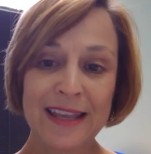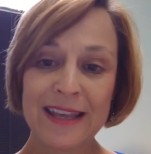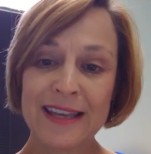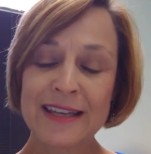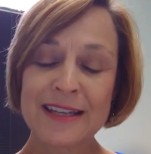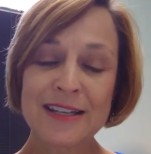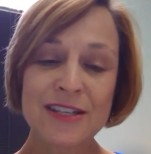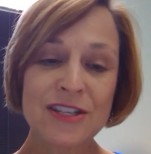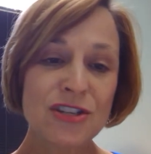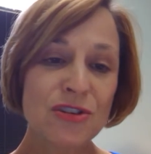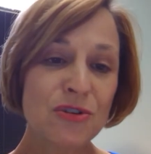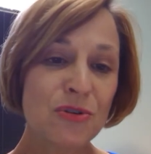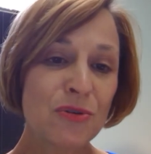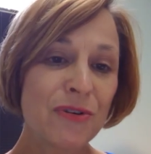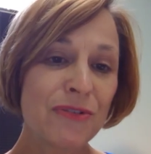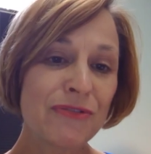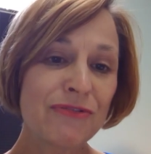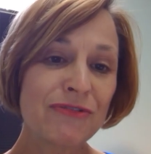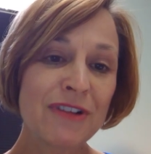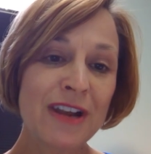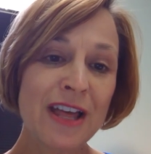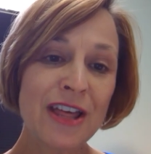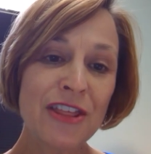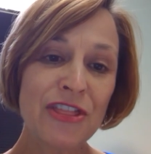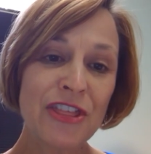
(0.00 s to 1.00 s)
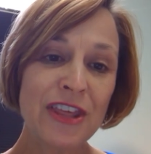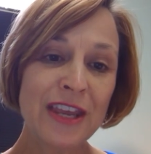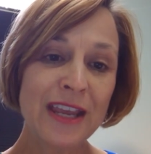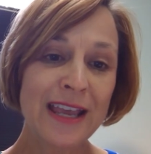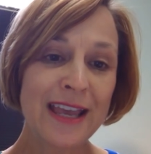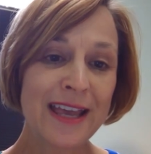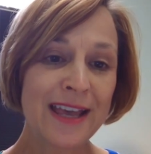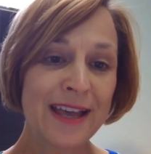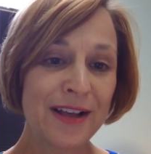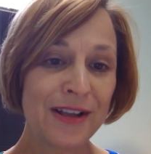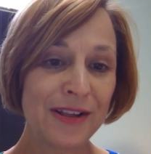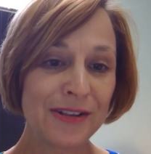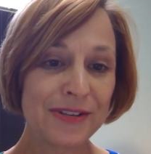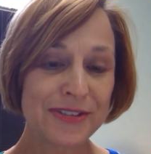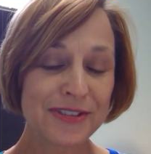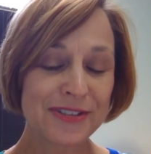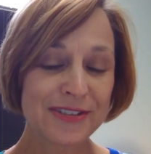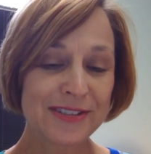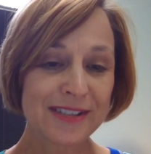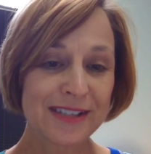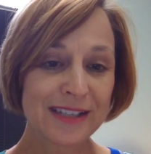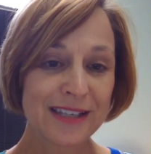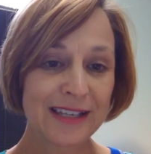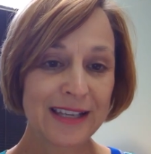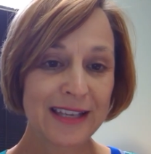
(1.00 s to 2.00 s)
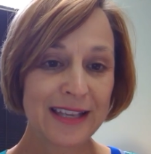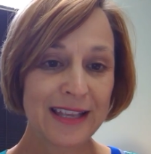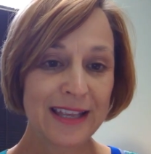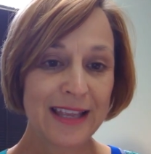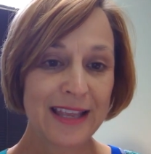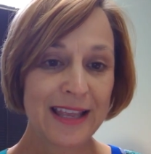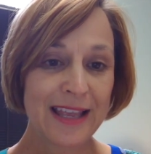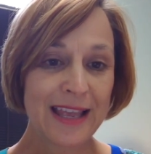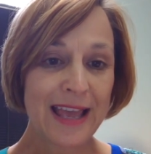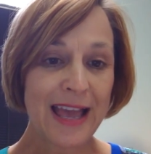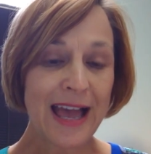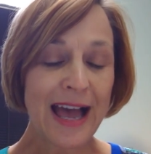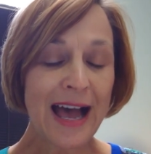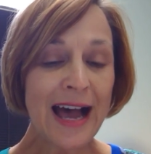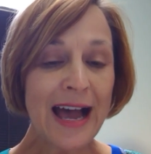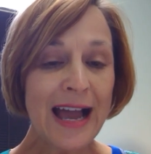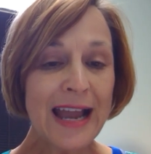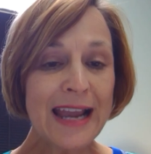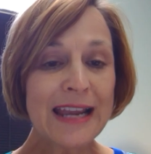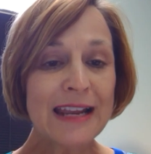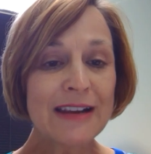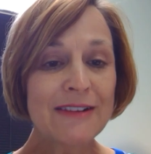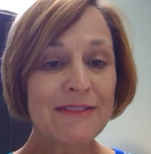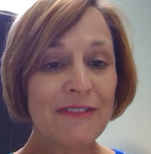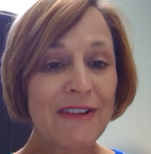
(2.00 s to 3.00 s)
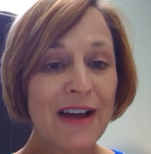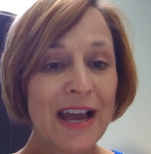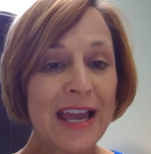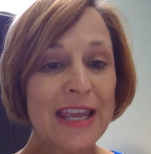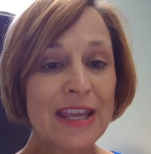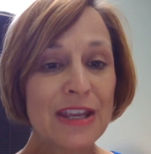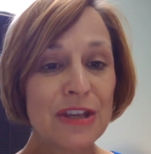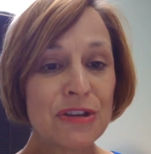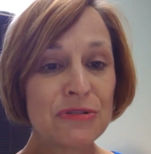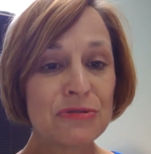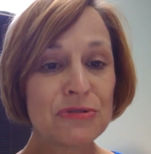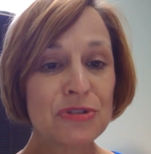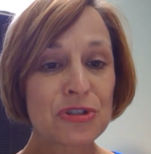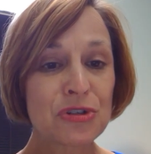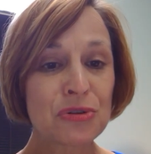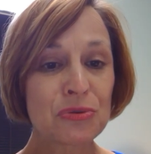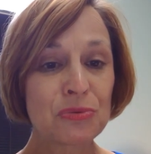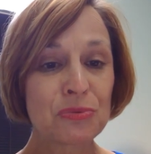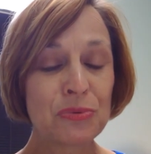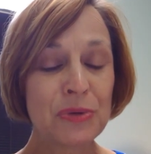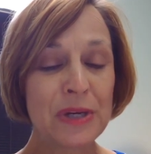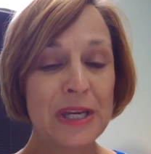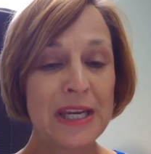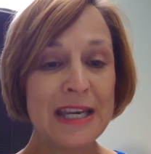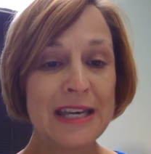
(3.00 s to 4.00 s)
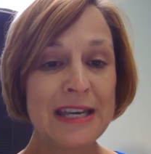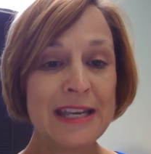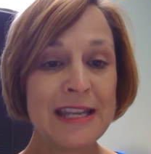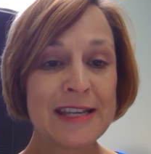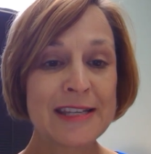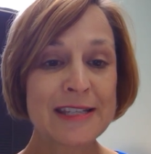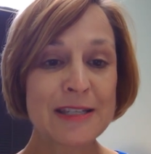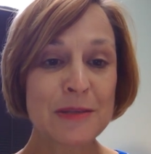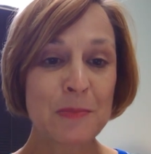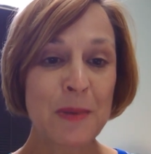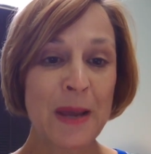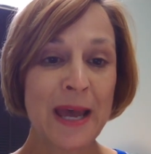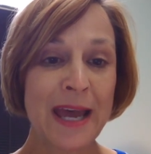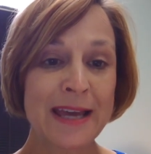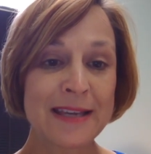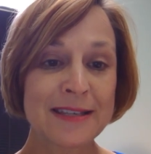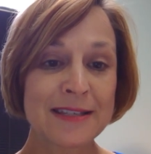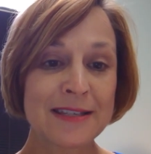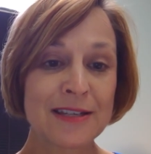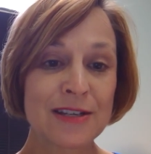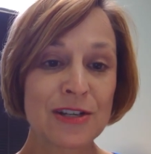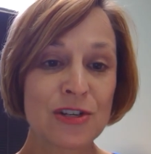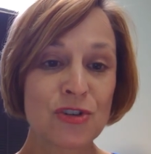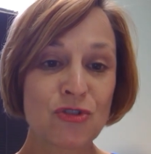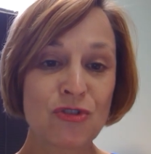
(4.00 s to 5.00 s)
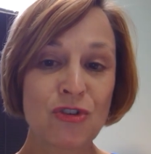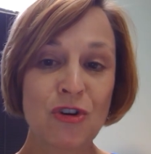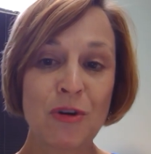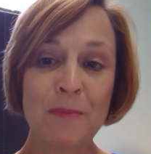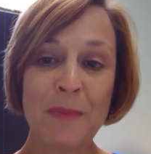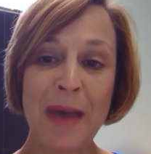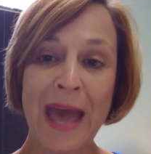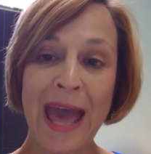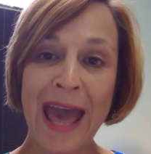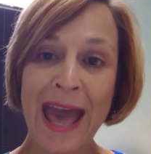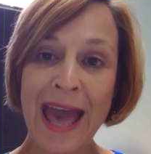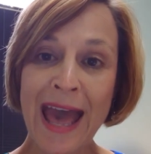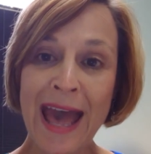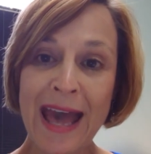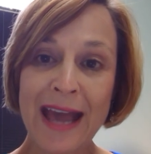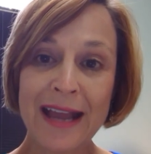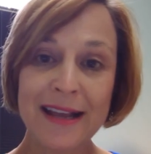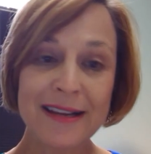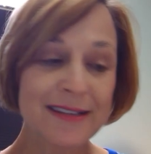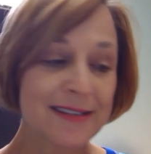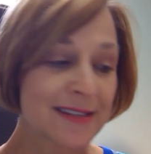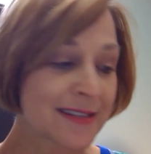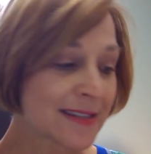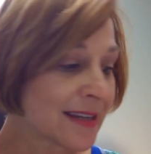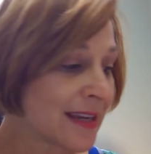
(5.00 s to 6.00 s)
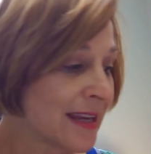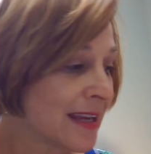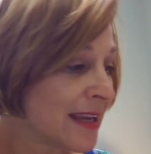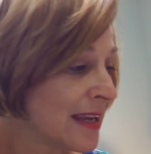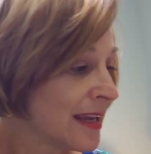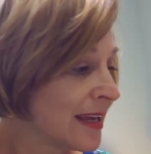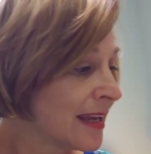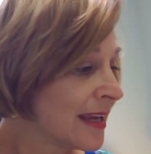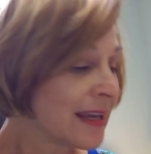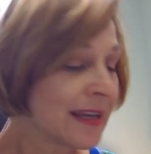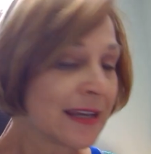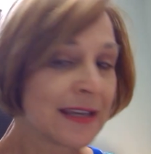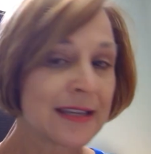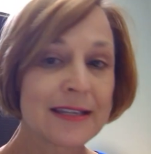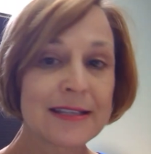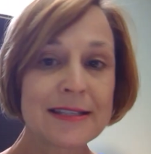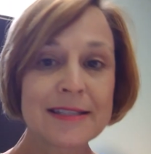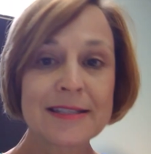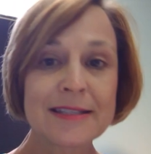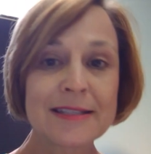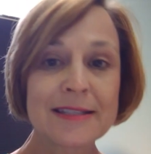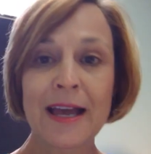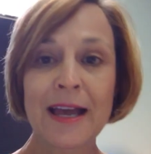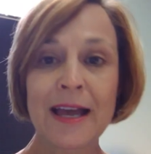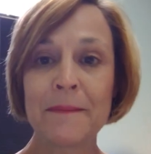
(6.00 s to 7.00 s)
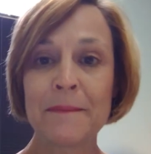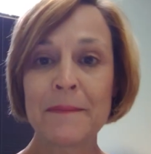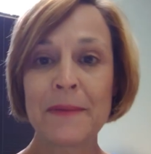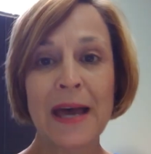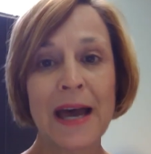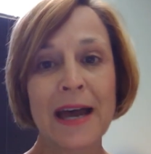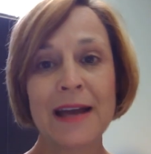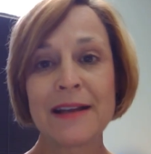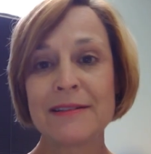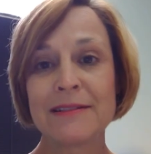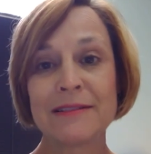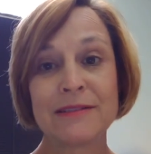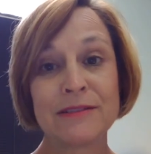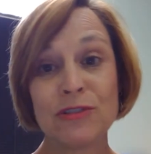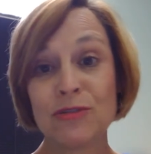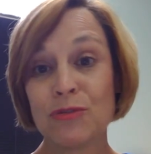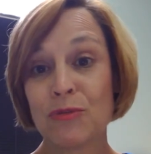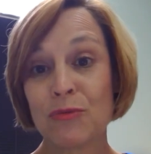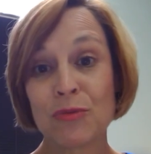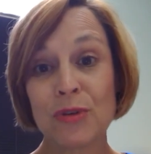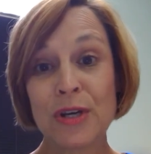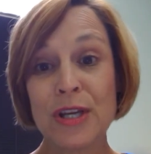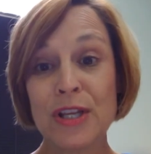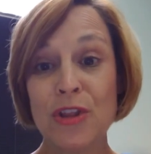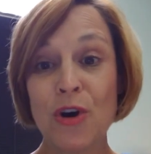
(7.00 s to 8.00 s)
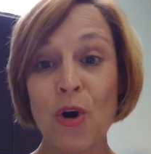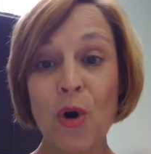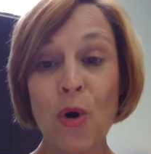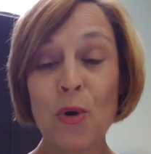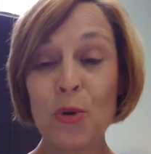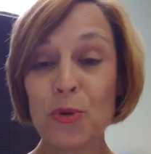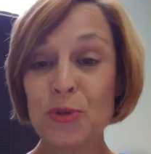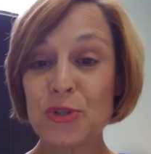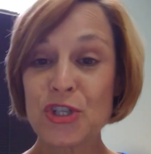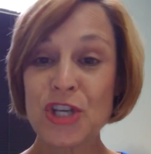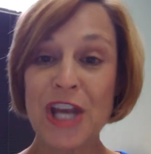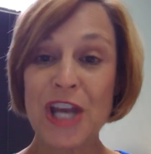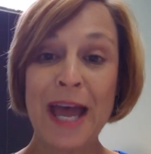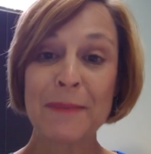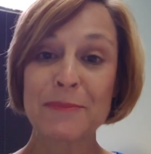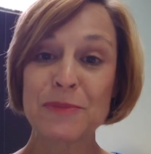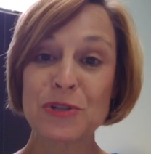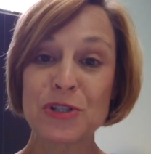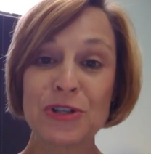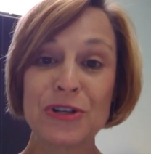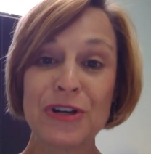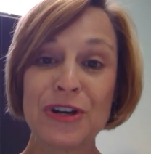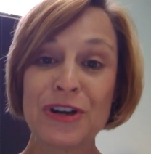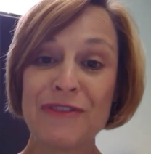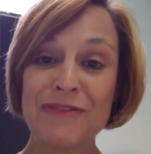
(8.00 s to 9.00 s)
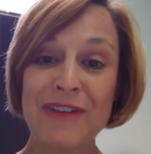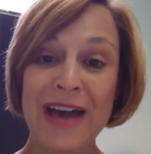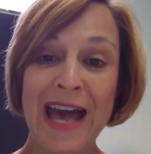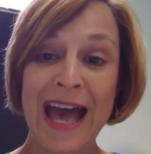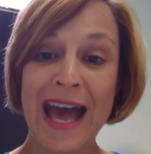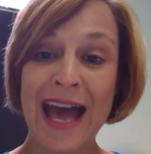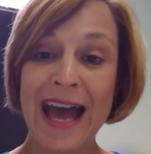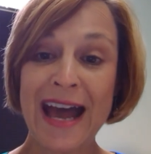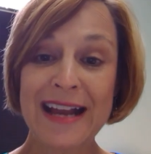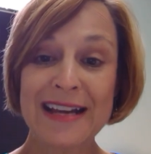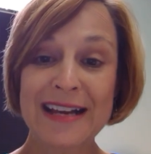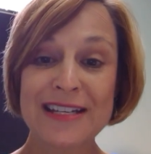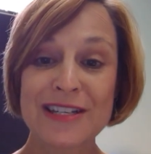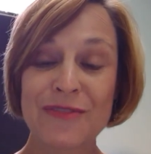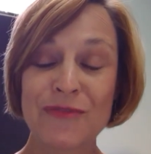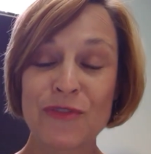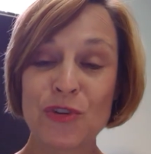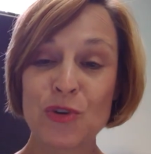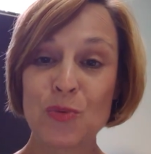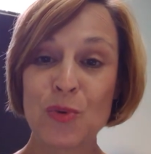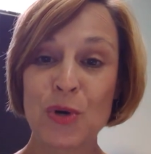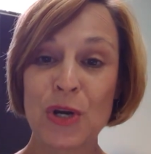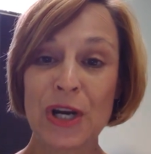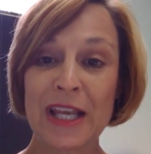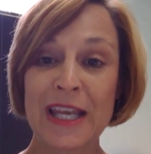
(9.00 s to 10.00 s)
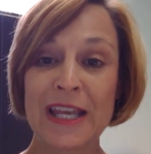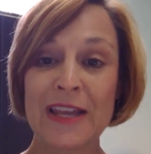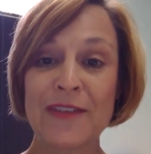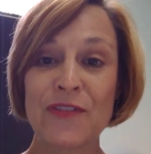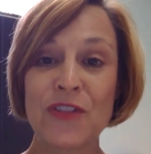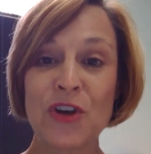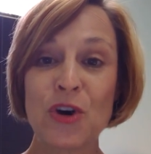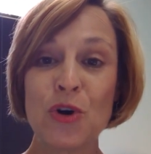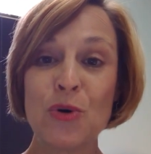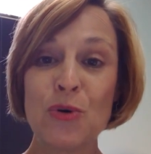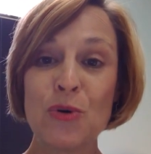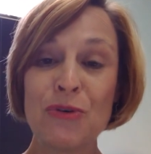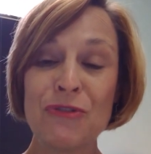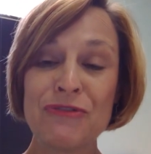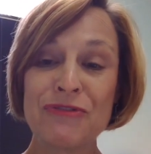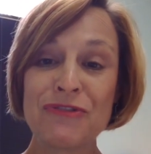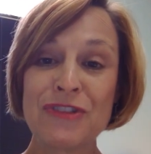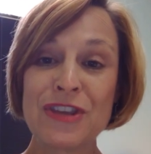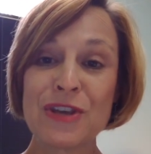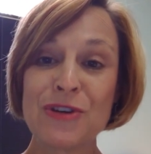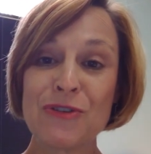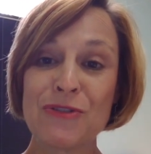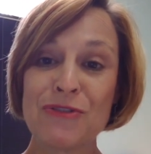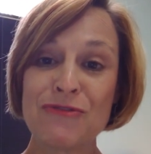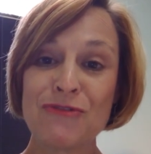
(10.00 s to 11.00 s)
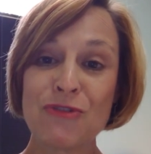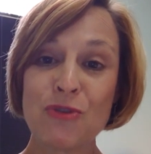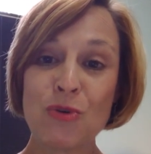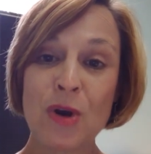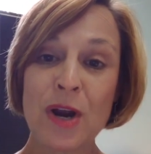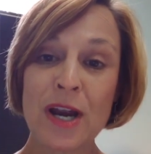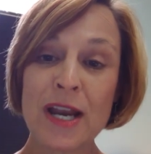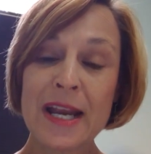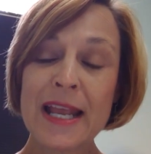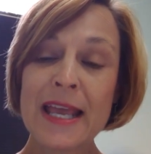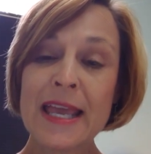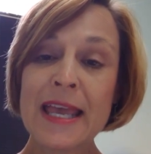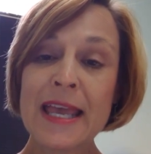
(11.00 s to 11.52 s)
And so if nothing else, I invite you to read this passage from Acts. You can read the whole chapter of Acts if you want to get the whole feel for it.